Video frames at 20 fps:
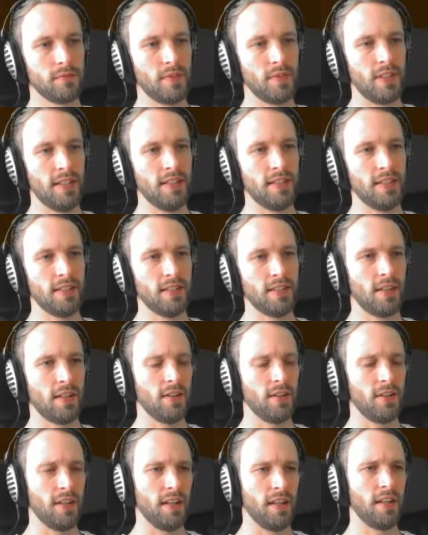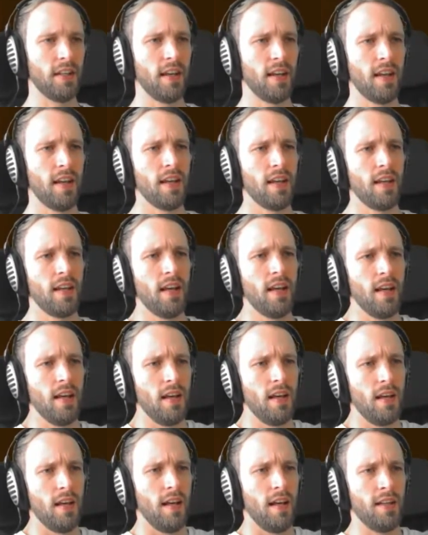Things. Okay.
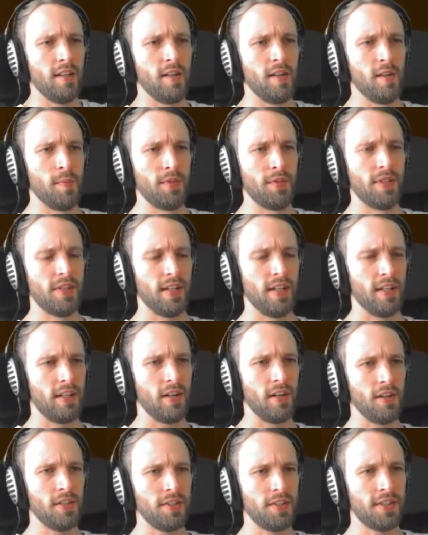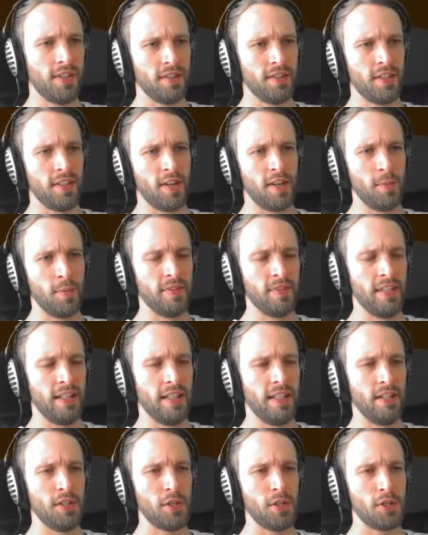Alarms. Guards sound the alarm if they
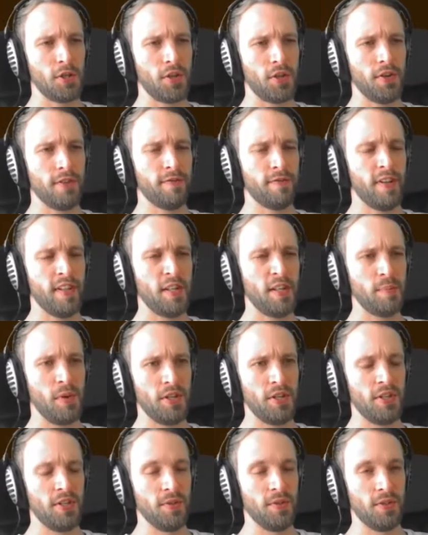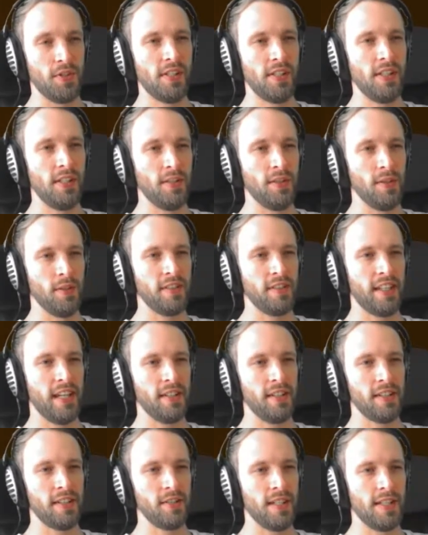hear a shot, find a body, or see you. If the
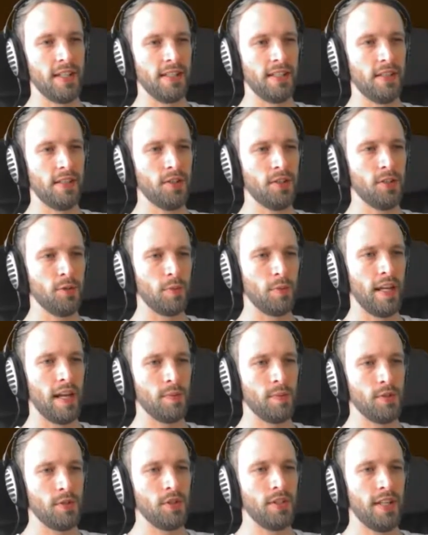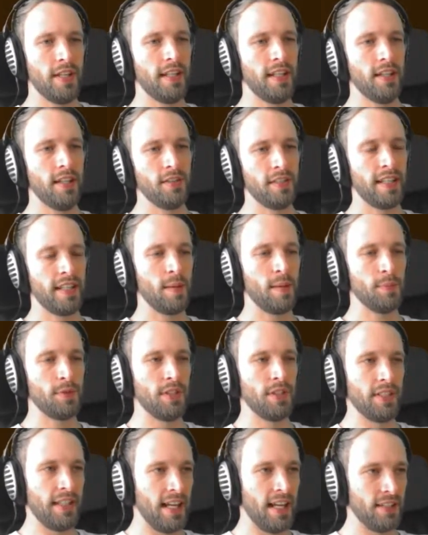countdown hits 0, you'll be captured. Taking out the
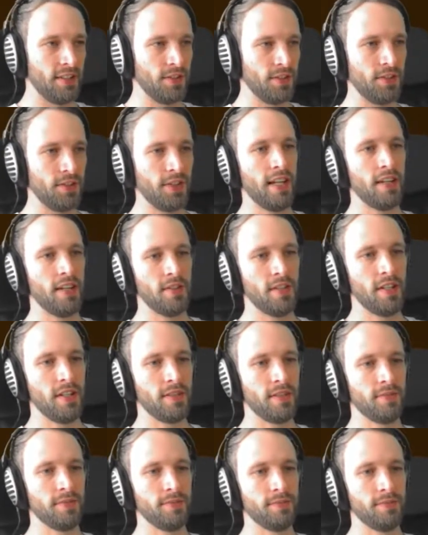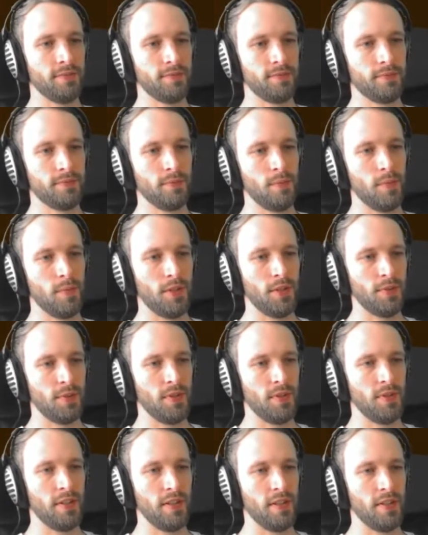captain cancels the countdown. Pause when
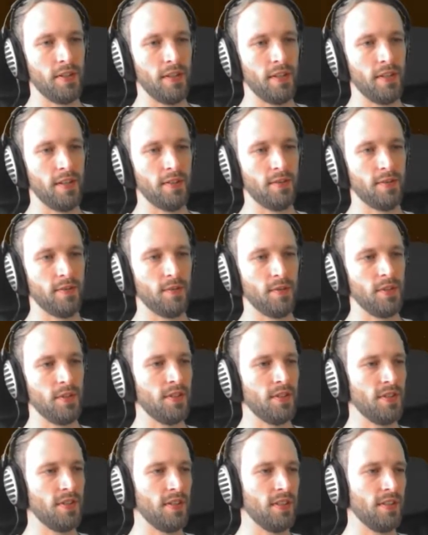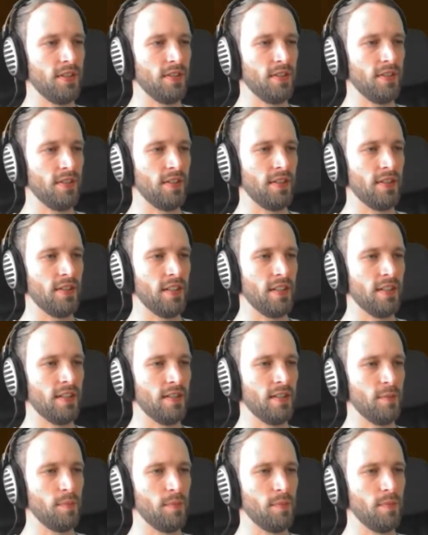you're ready. Okay. What is this? This
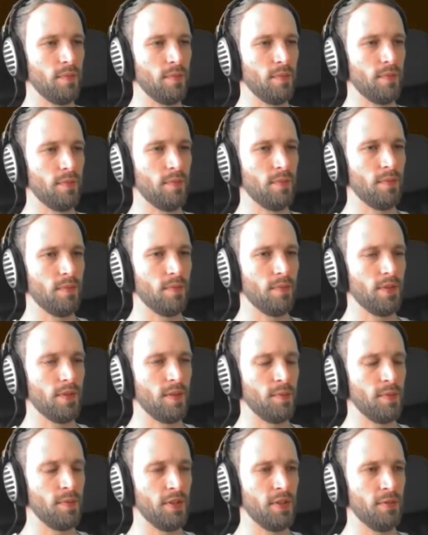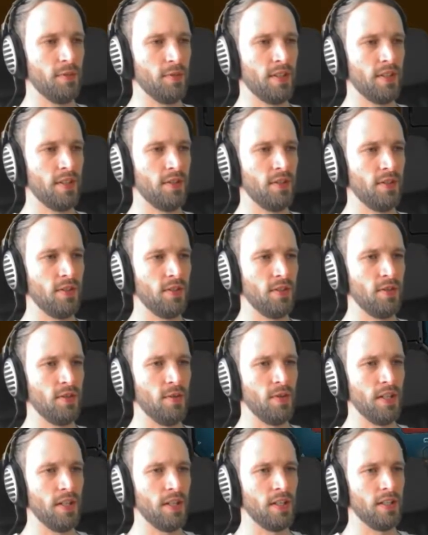said something. Things you can do
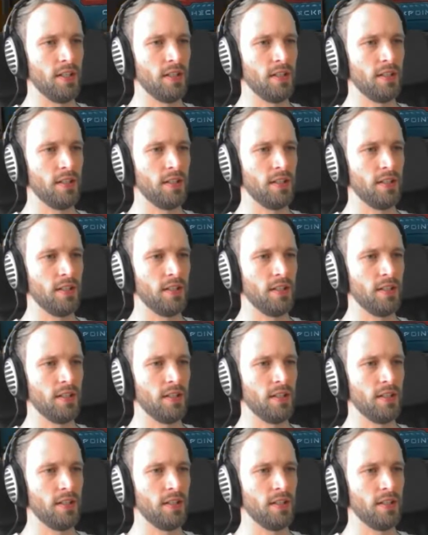here.